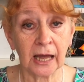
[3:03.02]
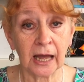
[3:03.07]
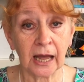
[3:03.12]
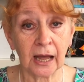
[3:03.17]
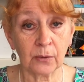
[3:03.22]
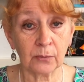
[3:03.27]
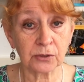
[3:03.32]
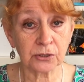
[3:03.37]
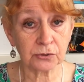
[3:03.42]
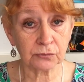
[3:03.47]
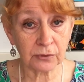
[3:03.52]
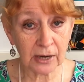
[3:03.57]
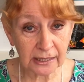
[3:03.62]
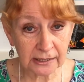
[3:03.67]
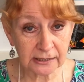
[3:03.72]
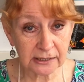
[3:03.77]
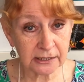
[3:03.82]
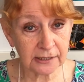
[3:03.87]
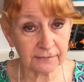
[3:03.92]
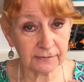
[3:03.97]
I was
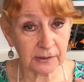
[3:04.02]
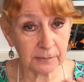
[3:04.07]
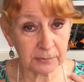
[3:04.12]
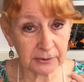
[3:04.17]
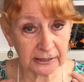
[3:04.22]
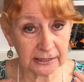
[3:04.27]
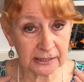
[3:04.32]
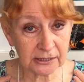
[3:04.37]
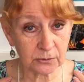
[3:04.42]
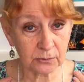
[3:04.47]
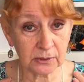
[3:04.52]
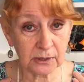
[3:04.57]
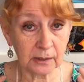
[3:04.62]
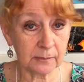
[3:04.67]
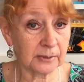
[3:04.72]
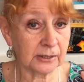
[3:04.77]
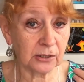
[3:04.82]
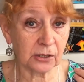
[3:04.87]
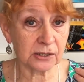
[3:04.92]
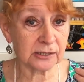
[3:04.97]
relatively pleased with it
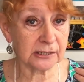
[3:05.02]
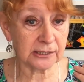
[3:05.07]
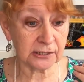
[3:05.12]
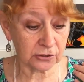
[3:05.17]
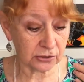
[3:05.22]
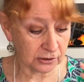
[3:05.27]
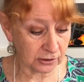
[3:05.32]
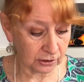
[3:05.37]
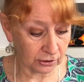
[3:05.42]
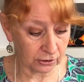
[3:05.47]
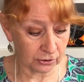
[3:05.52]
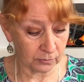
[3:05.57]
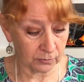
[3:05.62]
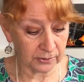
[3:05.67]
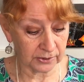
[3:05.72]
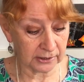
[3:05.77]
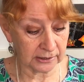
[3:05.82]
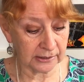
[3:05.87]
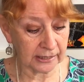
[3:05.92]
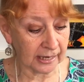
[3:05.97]
because it doesn't come
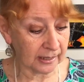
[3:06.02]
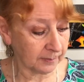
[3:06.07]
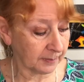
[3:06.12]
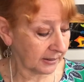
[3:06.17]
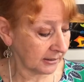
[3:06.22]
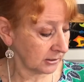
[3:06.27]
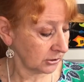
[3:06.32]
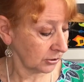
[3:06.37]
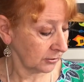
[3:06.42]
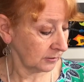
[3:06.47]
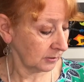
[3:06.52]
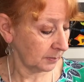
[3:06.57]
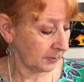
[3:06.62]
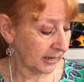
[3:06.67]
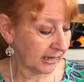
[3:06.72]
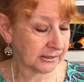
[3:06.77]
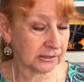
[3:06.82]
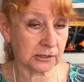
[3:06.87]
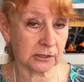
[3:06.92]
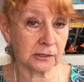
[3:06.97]
with a neckband on the
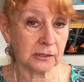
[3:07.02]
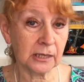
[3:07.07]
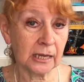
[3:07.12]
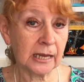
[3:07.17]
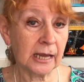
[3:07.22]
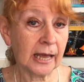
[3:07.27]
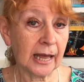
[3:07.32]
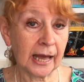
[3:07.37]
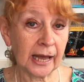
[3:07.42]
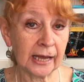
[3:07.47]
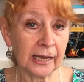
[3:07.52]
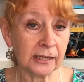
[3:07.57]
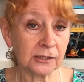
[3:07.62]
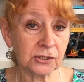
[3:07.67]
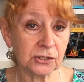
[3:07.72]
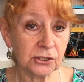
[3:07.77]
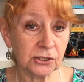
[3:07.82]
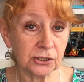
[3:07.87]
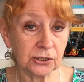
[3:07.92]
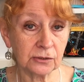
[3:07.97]
pattern. I had
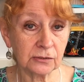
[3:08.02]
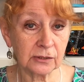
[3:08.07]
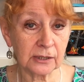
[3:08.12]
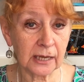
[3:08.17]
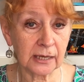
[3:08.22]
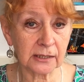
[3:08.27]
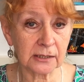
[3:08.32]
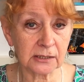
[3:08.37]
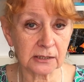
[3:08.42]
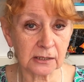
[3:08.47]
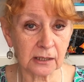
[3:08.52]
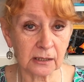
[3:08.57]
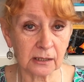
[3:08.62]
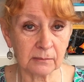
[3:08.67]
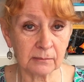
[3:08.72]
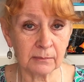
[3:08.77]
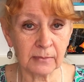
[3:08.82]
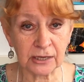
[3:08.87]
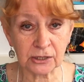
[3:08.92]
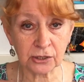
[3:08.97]
to do that
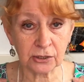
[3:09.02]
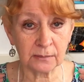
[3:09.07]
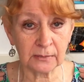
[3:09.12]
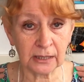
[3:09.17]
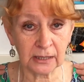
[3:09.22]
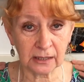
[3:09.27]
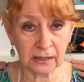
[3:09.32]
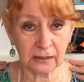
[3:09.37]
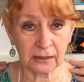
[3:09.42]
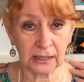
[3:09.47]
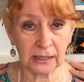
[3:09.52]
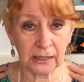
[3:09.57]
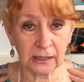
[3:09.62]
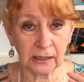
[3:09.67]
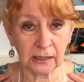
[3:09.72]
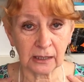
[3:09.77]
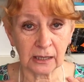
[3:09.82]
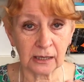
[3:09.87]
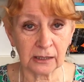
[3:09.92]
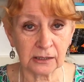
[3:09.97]
measurement
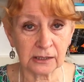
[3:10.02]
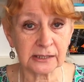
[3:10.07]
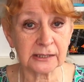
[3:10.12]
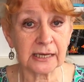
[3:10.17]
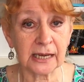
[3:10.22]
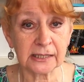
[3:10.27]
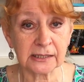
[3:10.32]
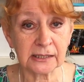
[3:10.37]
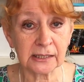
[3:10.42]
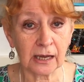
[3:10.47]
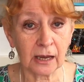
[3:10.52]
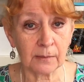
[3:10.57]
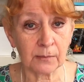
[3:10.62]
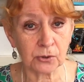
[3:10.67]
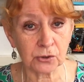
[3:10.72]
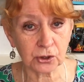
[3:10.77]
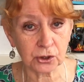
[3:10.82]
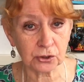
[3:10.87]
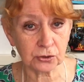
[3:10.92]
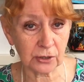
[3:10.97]
thing and assess how
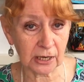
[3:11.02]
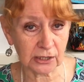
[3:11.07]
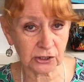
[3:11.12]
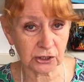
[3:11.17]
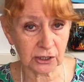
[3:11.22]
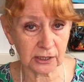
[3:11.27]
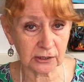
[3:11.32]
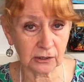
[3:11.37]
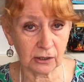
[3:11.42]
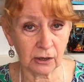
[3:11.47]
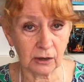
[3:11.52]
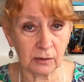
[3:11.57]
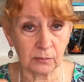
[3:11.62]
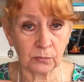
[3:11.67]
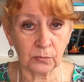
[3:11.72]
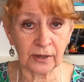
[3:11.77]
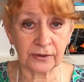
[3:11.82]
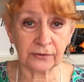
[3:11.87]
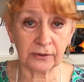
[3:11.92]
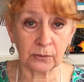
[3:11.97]
much stretch I'd got
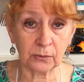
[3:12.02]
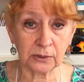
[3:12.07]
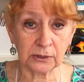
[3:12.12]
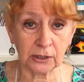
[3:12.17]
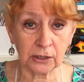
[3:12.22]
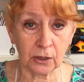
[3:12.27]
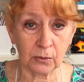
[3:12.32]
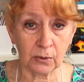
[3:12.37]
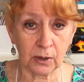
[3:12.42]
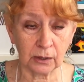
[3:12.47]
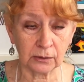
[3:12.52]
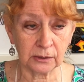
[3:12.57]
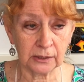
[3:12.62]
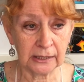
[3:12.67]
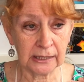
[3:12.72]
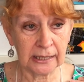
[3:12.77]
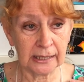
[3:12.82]
and whether it would go on.